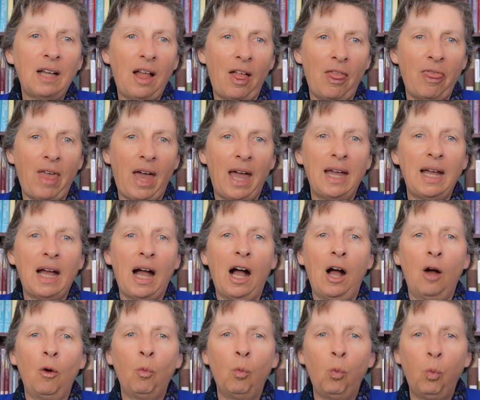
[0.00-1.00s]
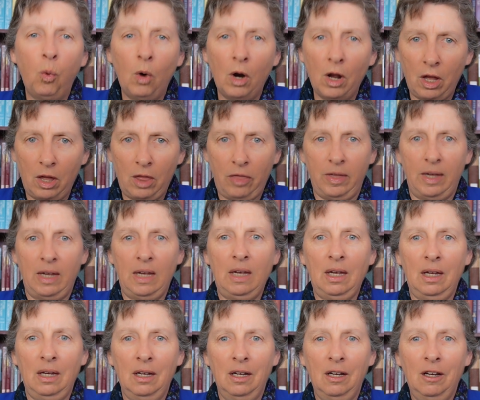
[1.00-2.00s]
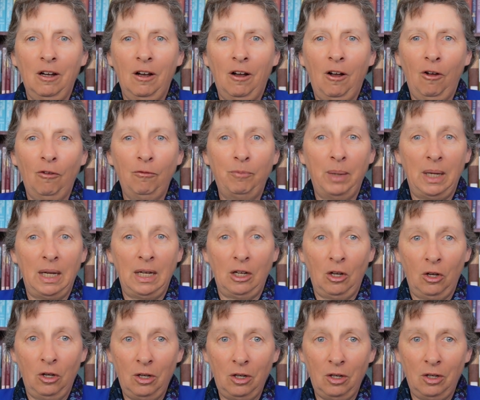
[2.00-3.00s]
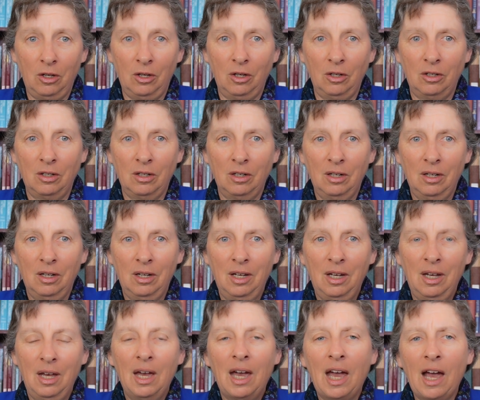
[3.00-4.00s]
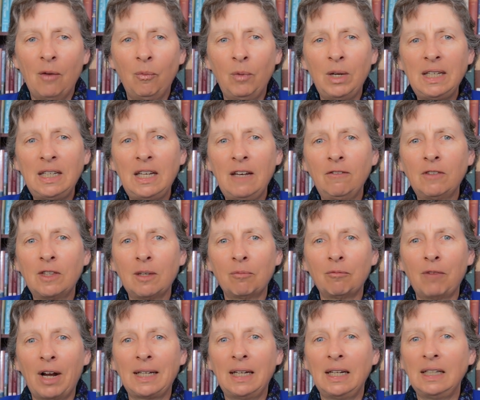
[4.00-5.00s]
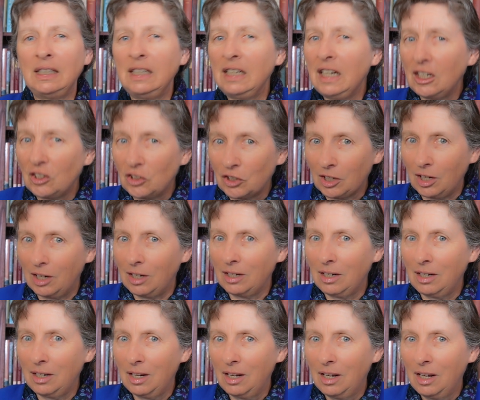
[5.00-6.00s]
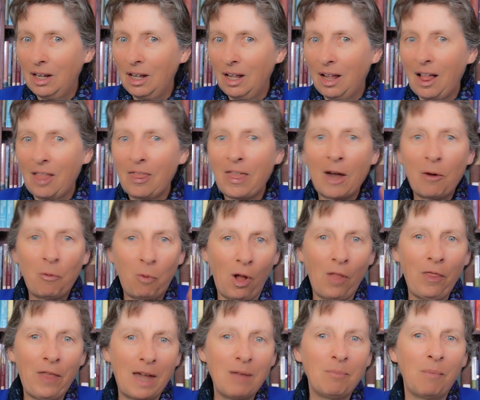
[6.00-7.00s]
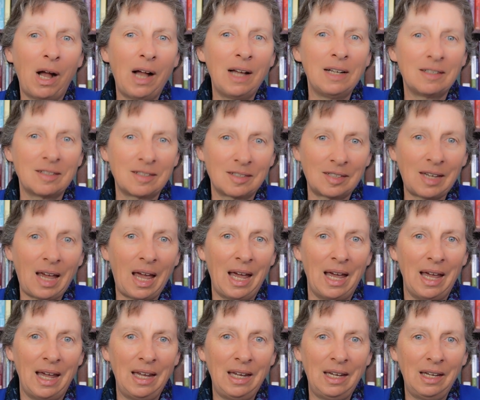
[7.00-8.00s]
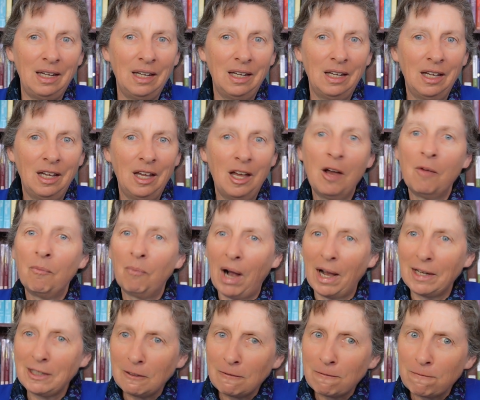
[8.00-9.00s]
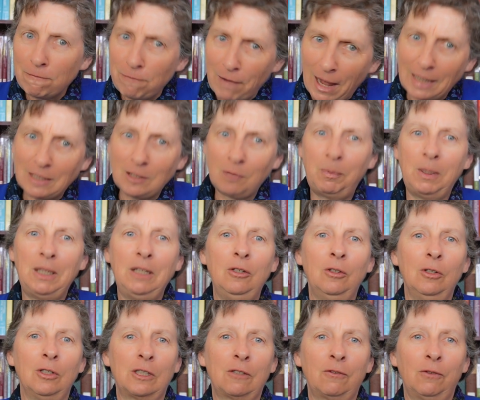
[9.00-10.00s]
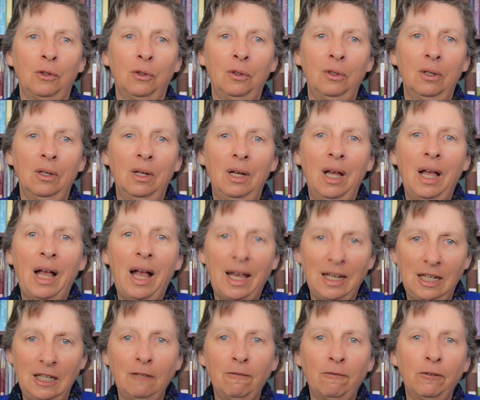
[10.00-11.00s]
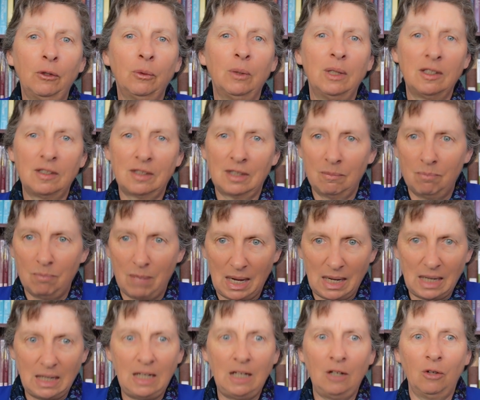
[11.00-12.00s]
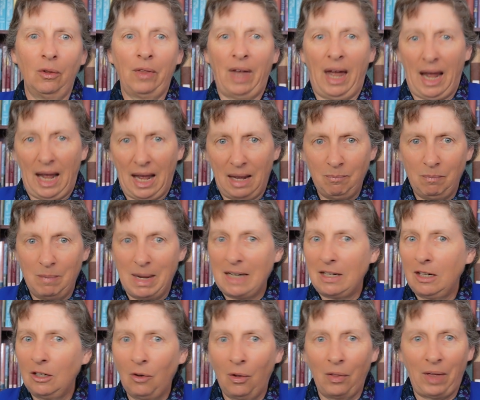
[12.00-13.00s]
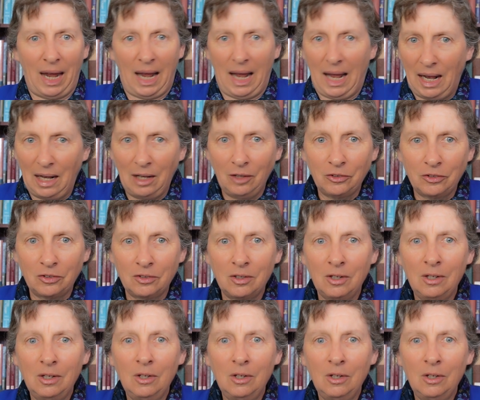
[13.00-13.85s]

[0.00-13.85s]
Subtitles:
that they are worthy of being heard. And we give them recognition that what they might say might in fact be useful and influence the meeting or the meeting or the house